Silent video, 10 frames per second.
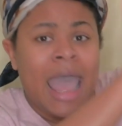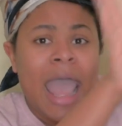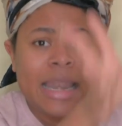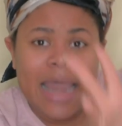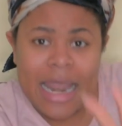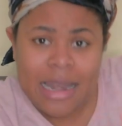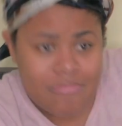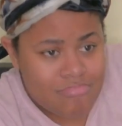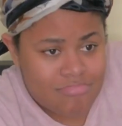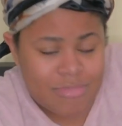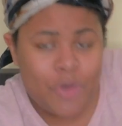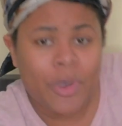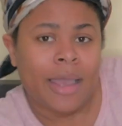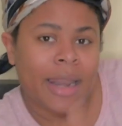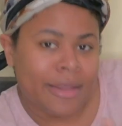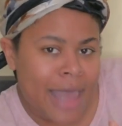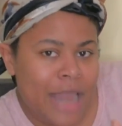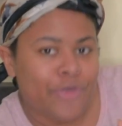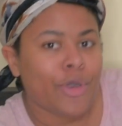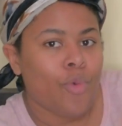And then you can click
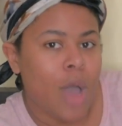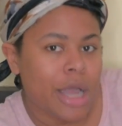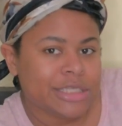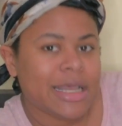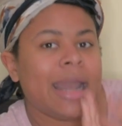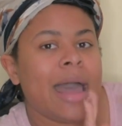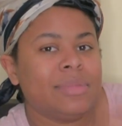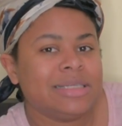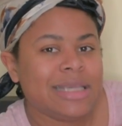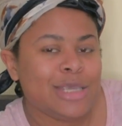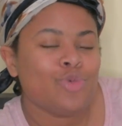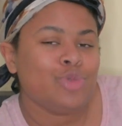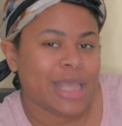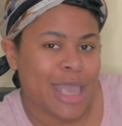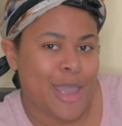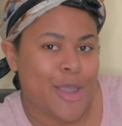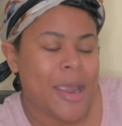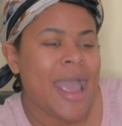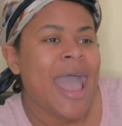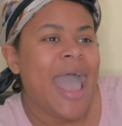that, you can watch that. I'm gonna see you there.